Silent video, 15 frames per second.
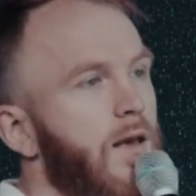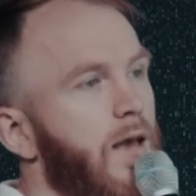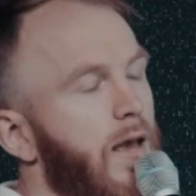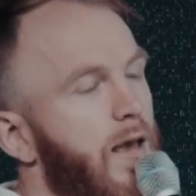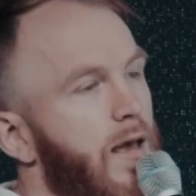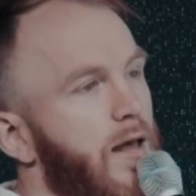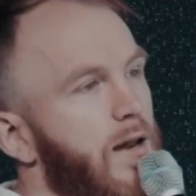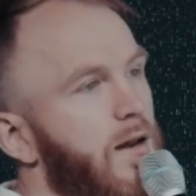
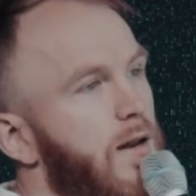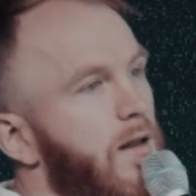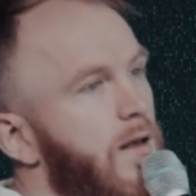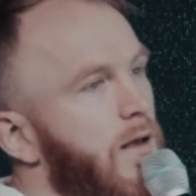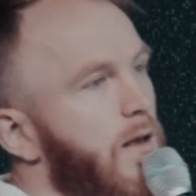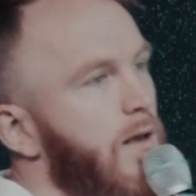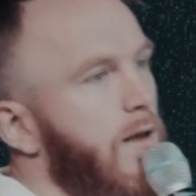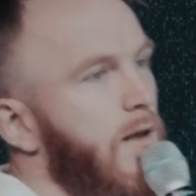And
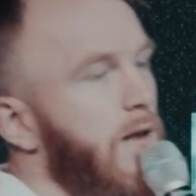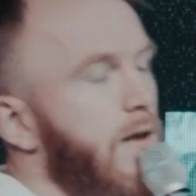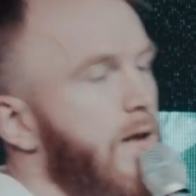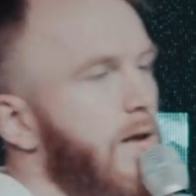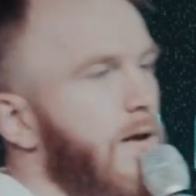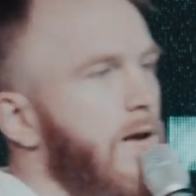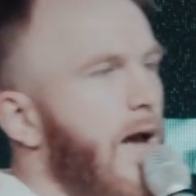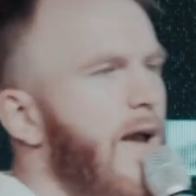
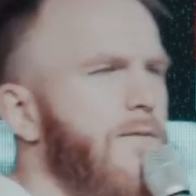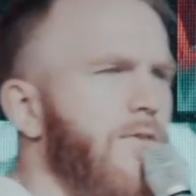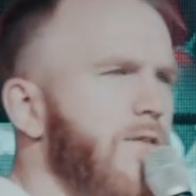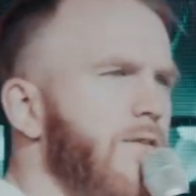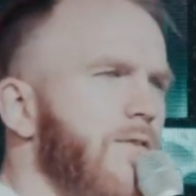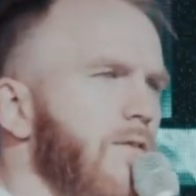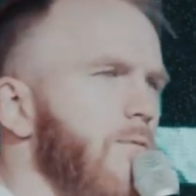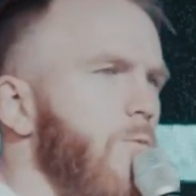I even
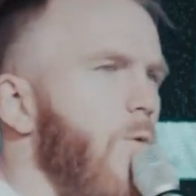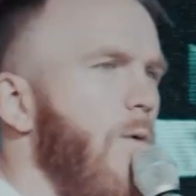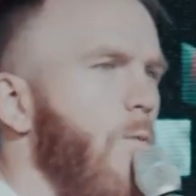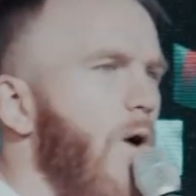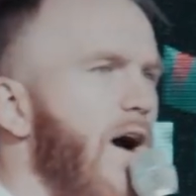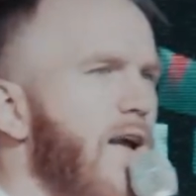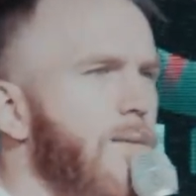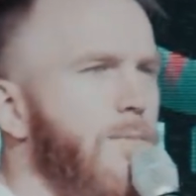said,
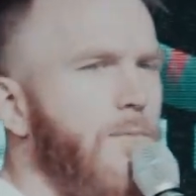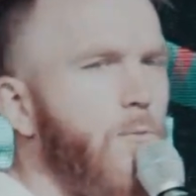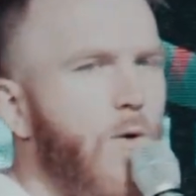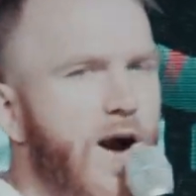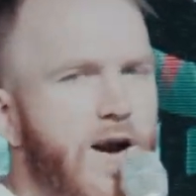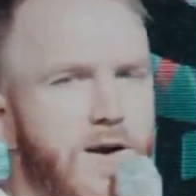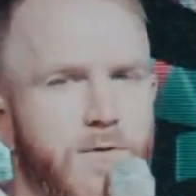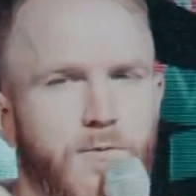why am
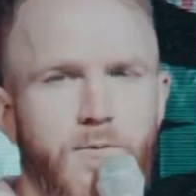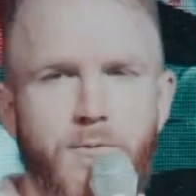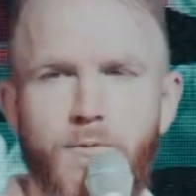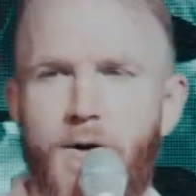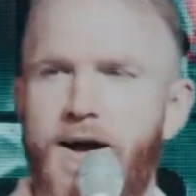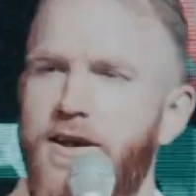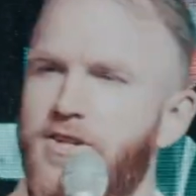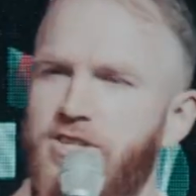why
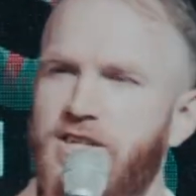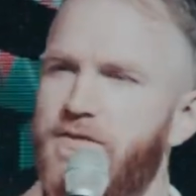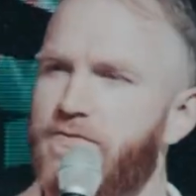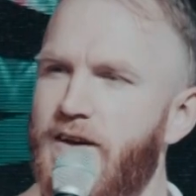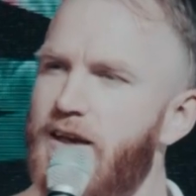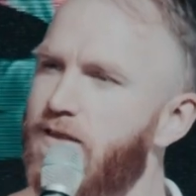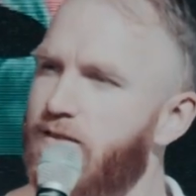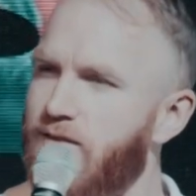why is she
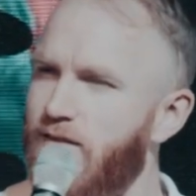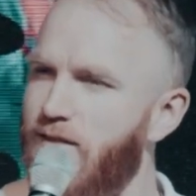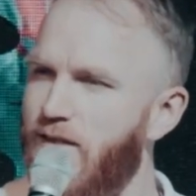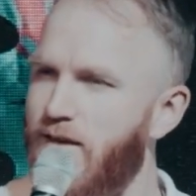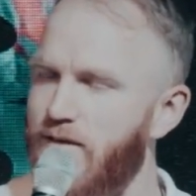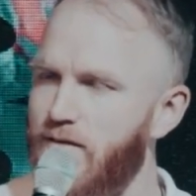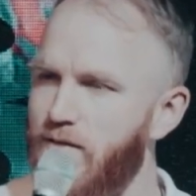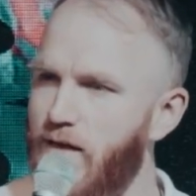facing
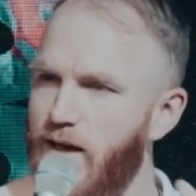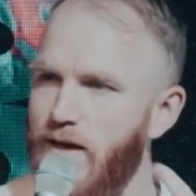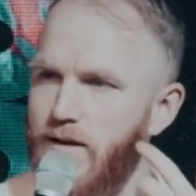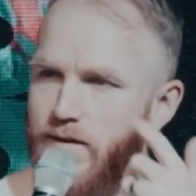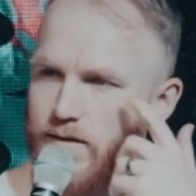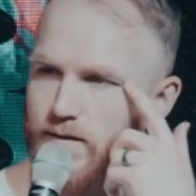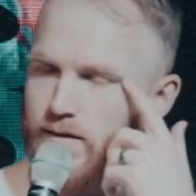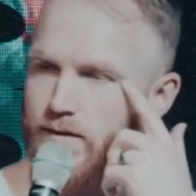this? Like,
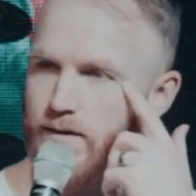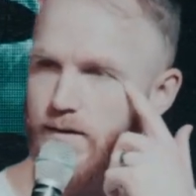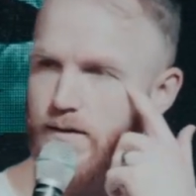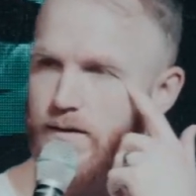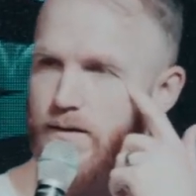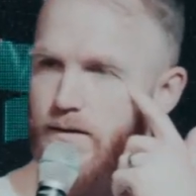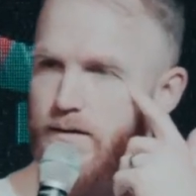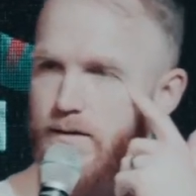
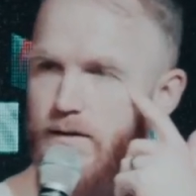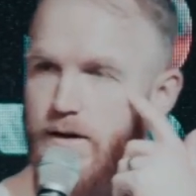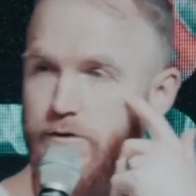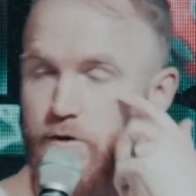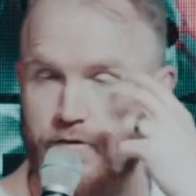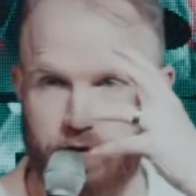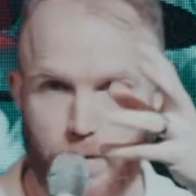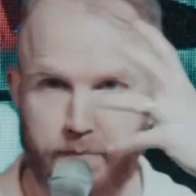is
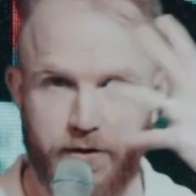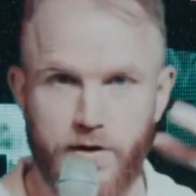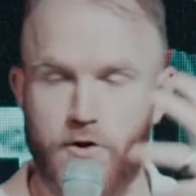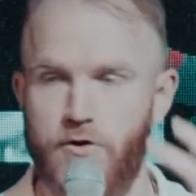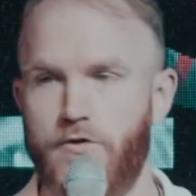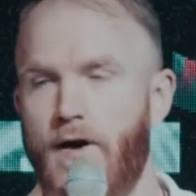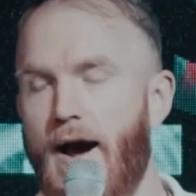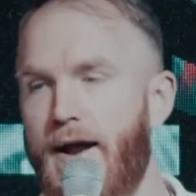there something
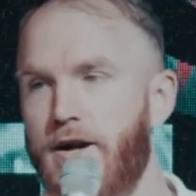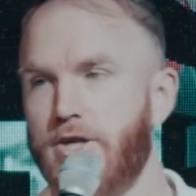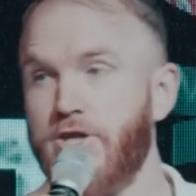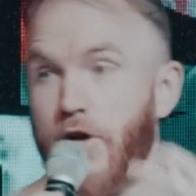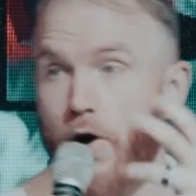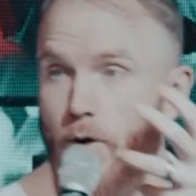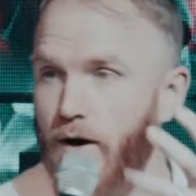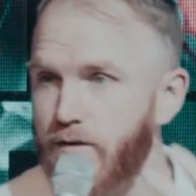you're trying to
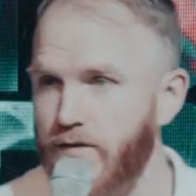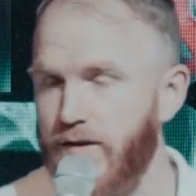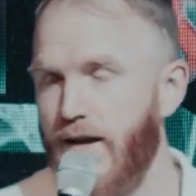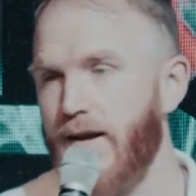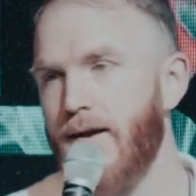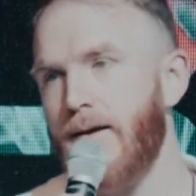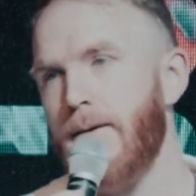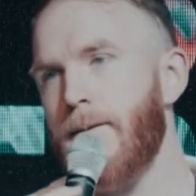show us?
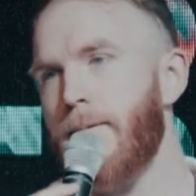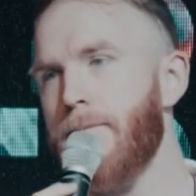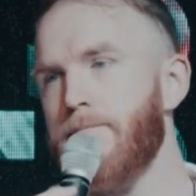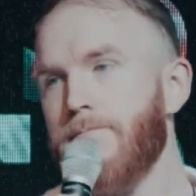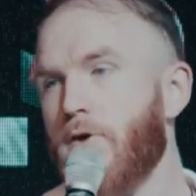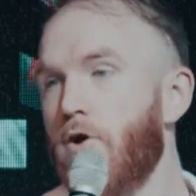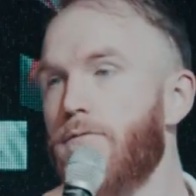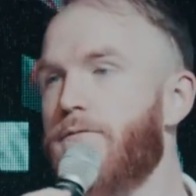Like,
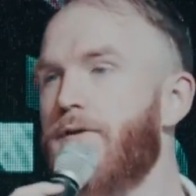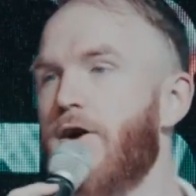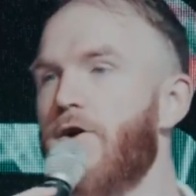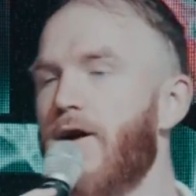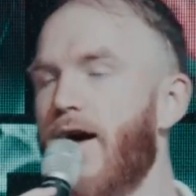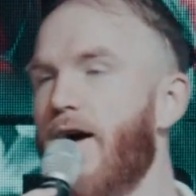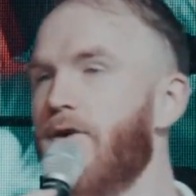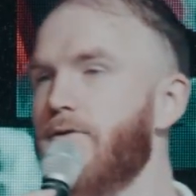couldn't figure
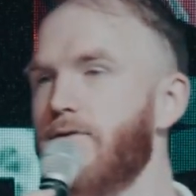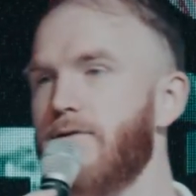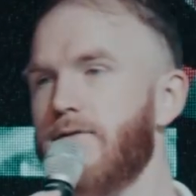it out.